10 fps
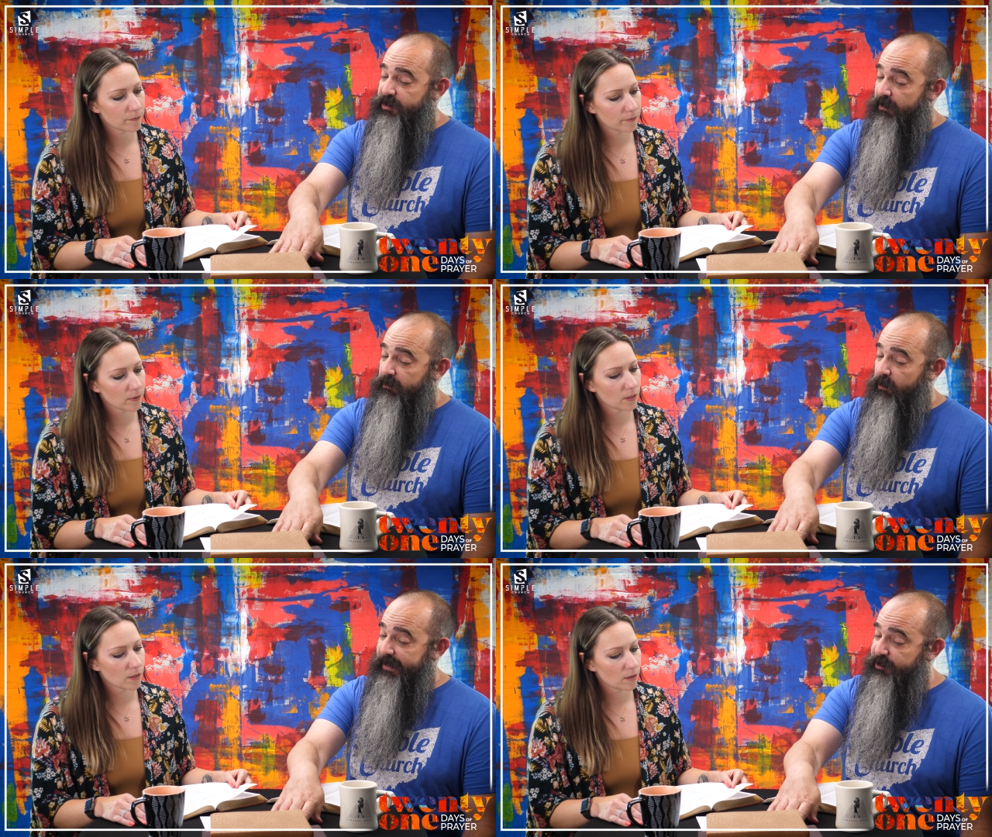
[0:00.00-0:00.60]
Speaker 1: So,
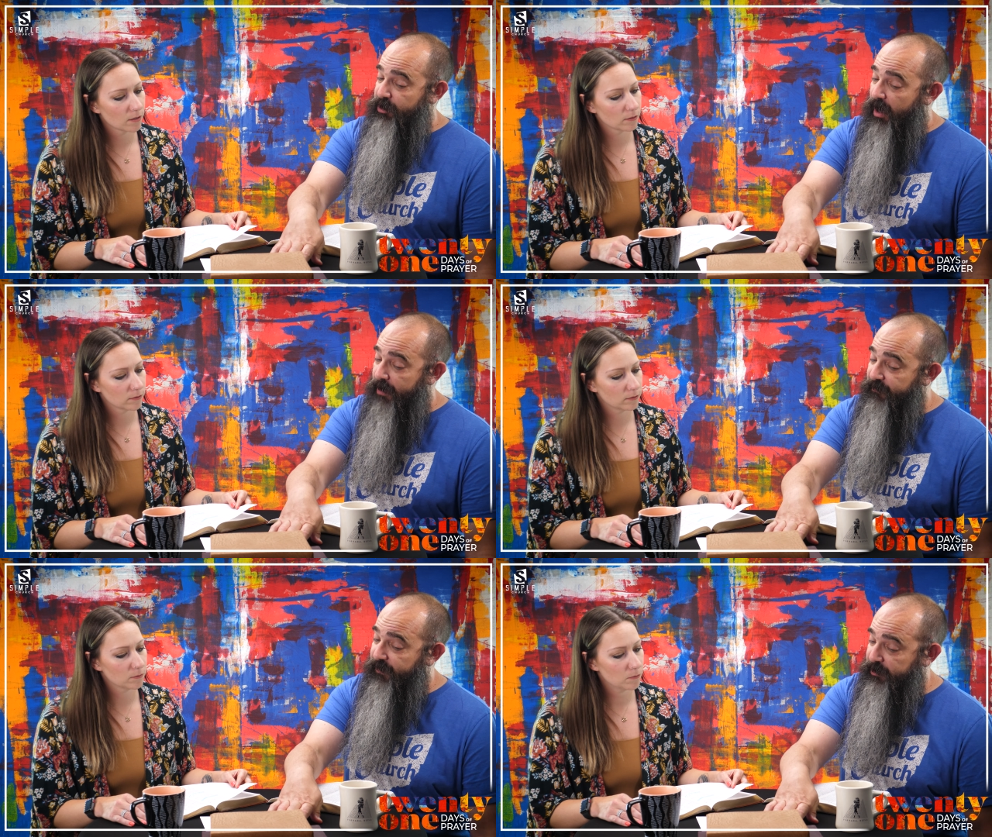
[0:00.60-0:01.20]
what is your
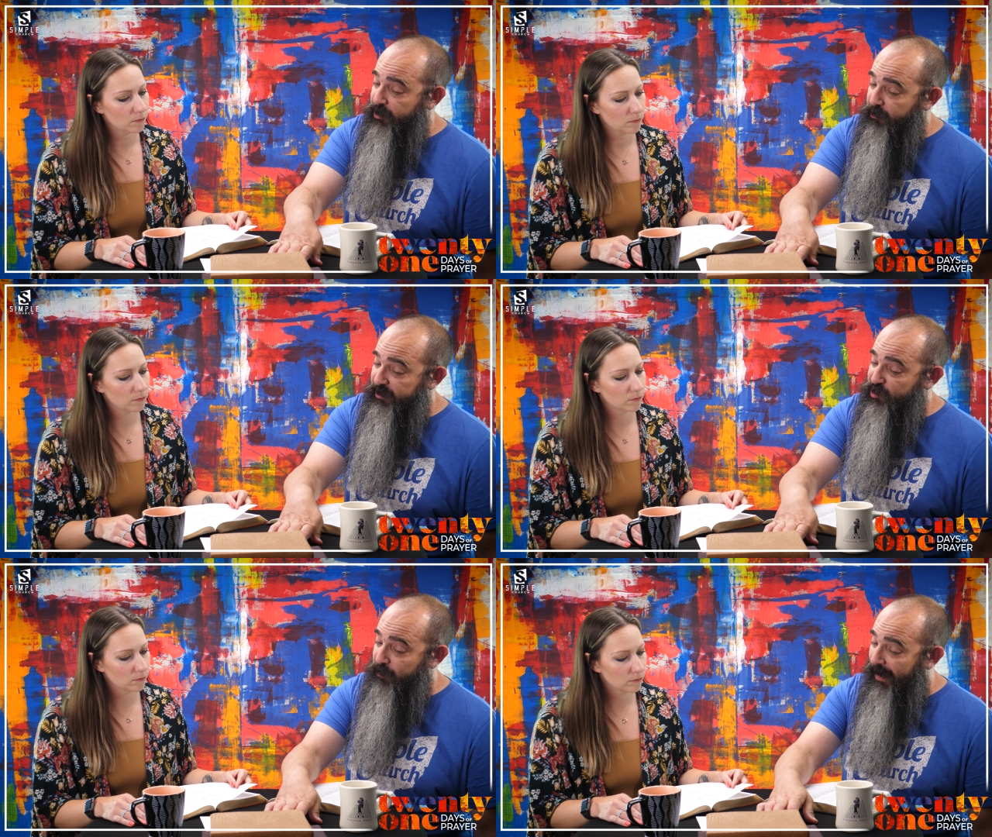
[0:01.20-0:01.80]
unfiltered
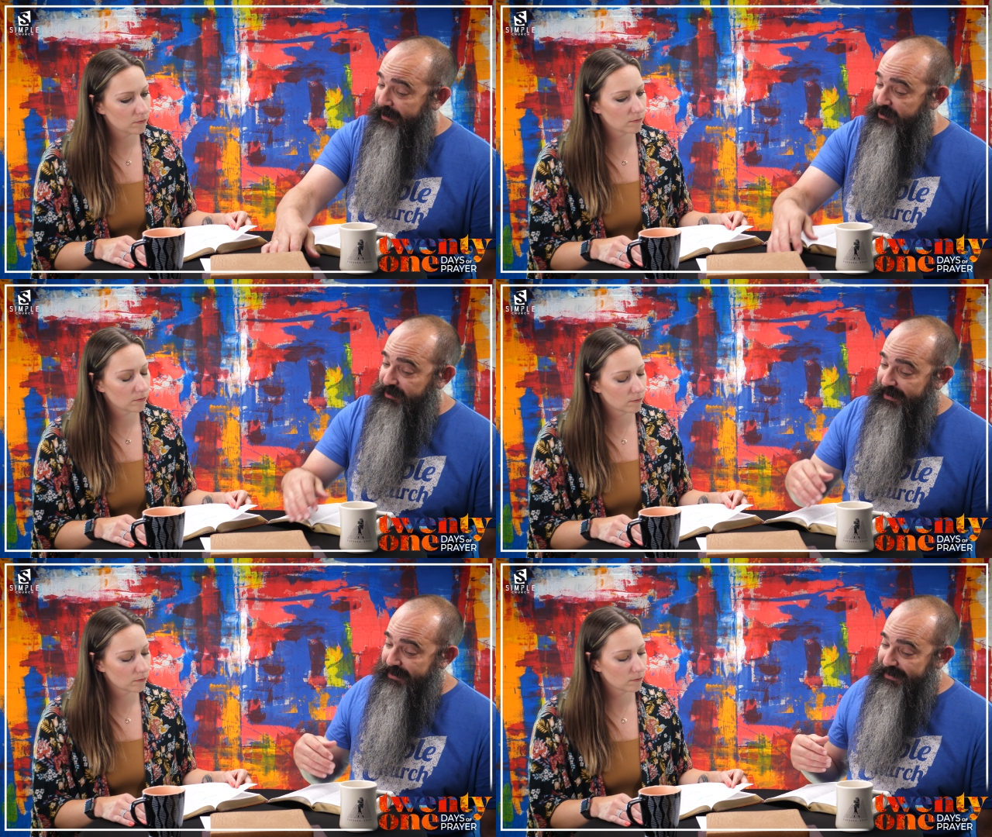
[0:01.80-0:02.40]
response
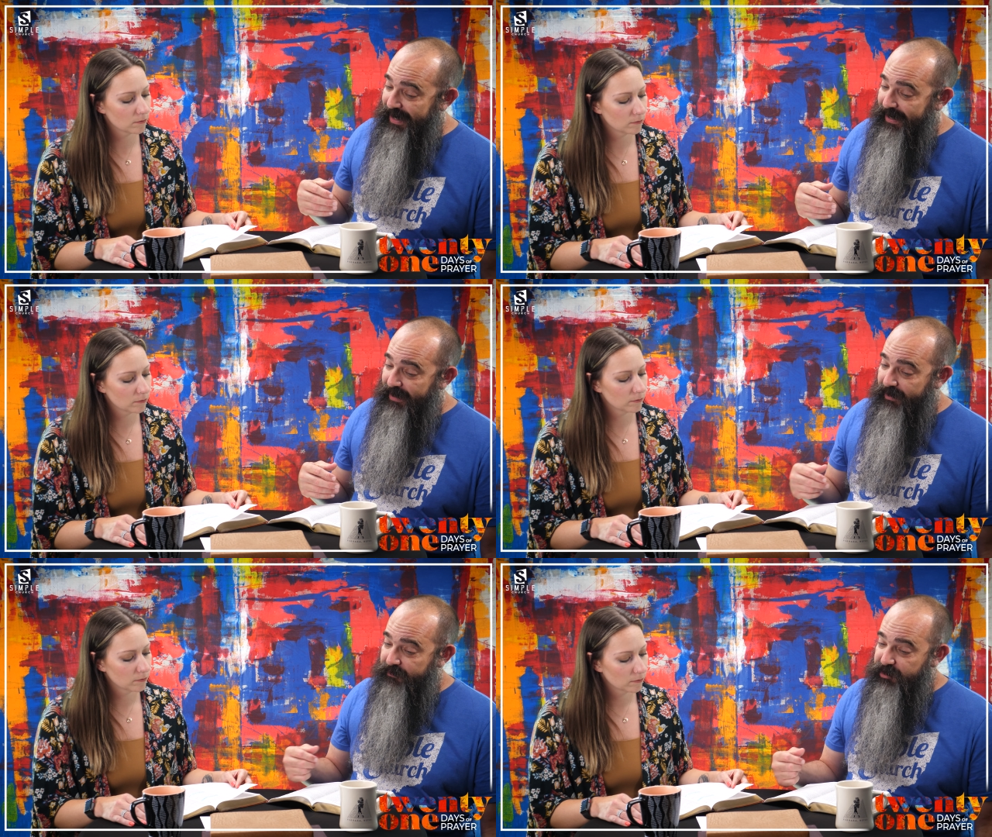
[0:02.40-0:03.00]
to the
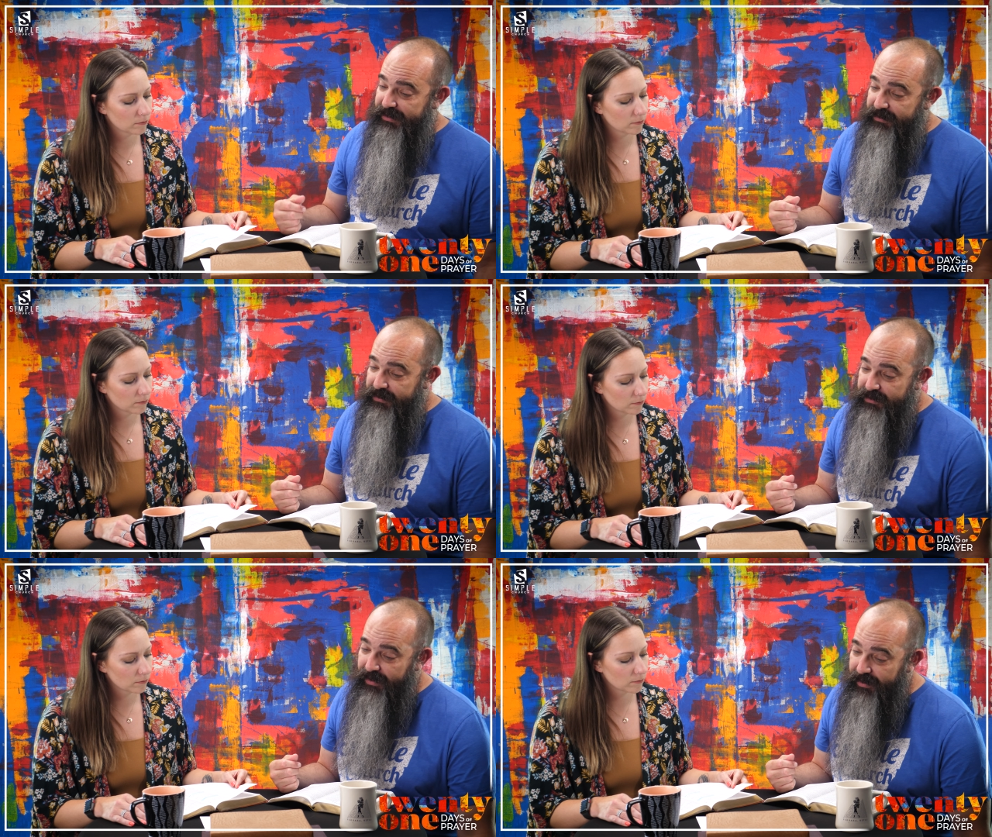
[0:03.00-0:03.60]
saying of
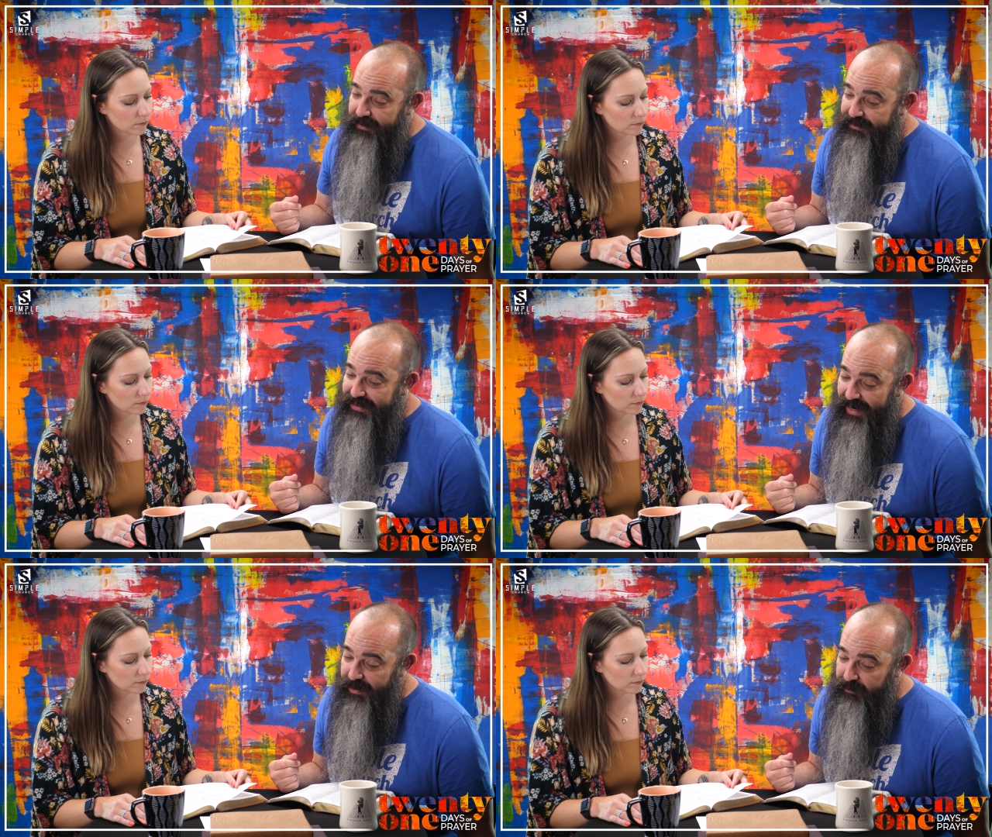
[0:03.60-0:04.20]
Jesus that the
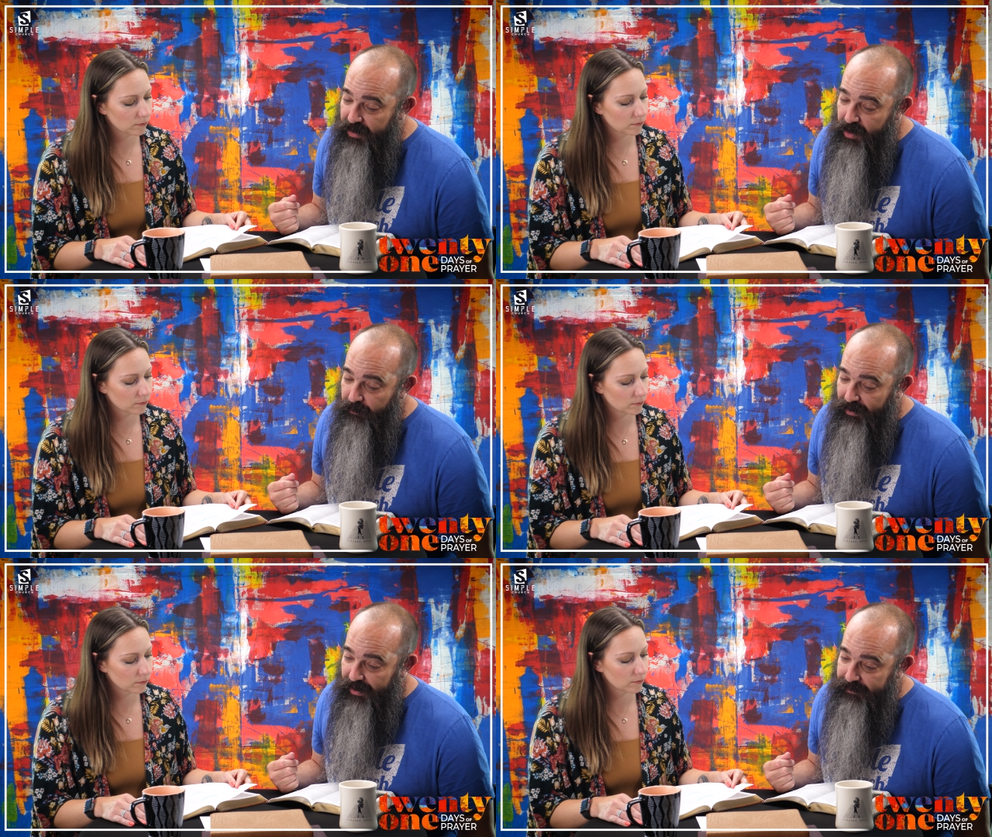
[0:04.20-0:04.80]
time
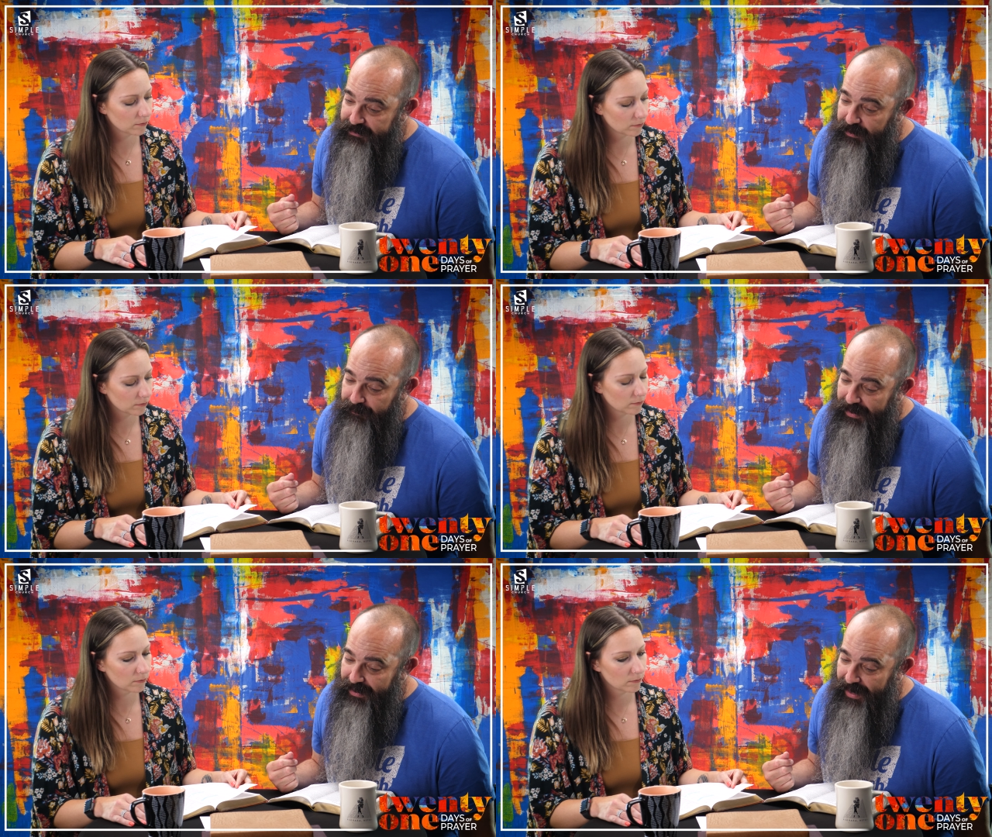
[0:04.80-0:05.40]
promised
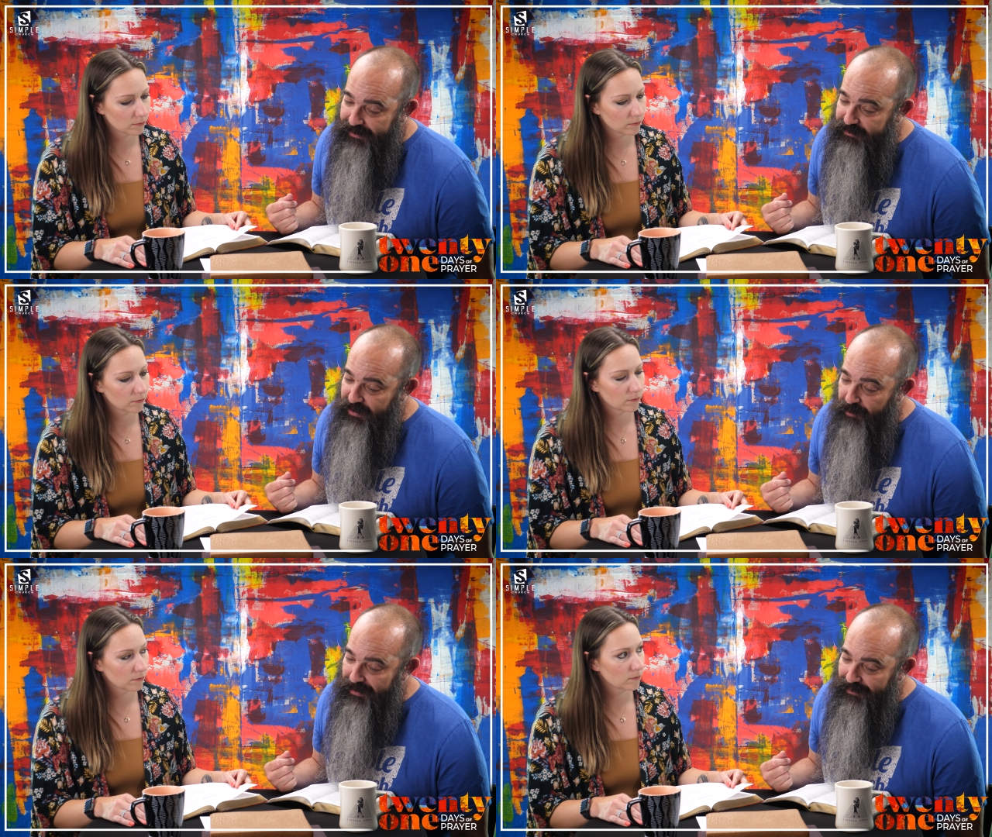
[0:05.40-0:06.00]
by God has
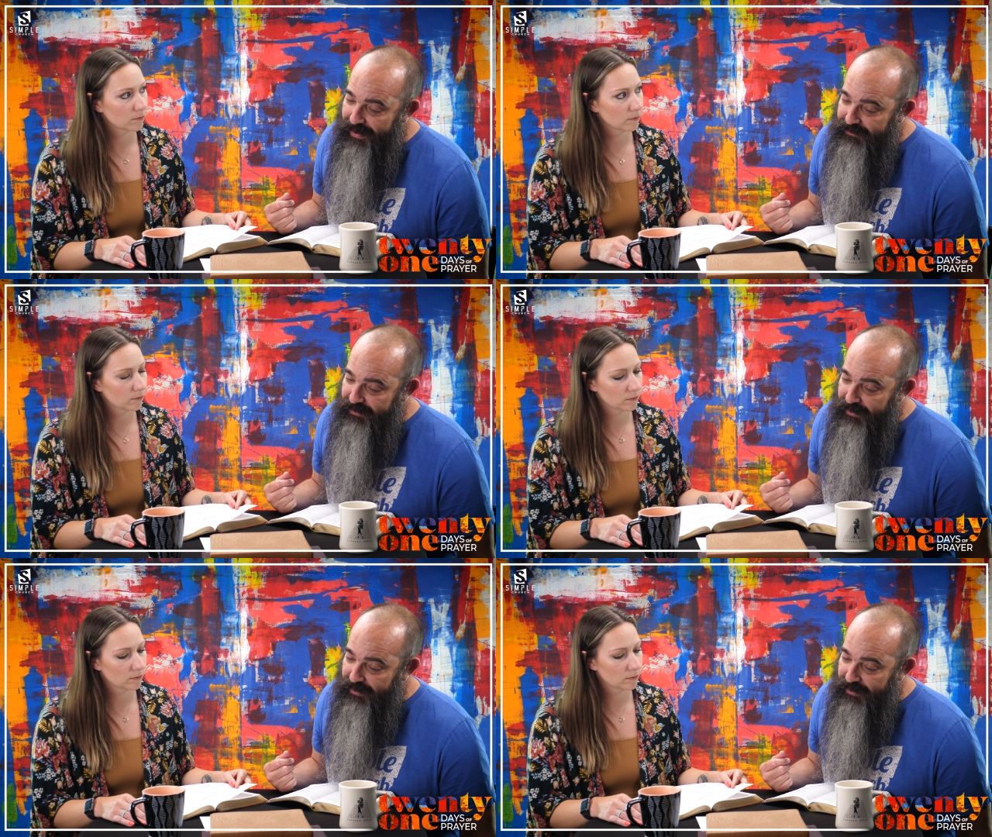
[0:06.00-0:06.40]
come at last?